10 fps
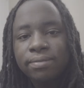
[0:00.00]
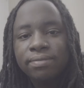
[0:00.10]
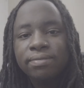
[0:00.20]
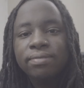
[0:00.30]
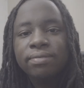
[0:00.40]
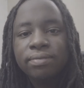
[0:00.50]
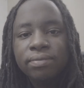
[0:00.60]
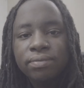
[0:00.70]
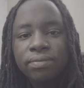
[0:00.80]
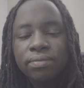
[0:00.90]

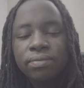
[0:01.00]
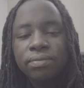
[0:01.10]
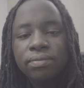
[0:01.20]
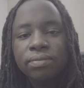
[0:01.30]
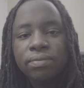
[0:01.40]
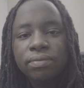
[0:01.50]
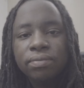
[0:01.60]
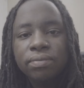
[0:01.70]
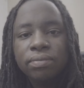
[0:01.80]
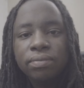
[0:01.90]

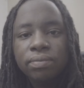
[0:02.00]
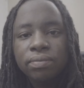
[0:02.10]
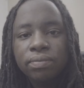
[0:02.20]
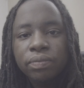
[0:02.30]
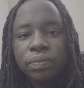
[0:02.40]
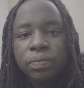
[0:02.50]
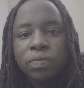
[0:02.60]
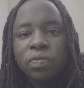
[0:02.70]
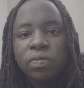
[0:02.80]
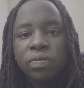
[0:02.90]

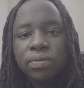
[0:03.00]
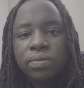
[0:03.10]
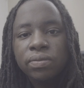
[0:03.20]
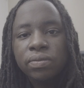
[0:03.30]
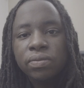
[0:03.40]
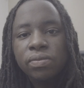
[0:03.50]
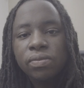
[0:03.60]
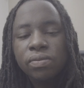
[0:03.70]
No one is speaking in this clip.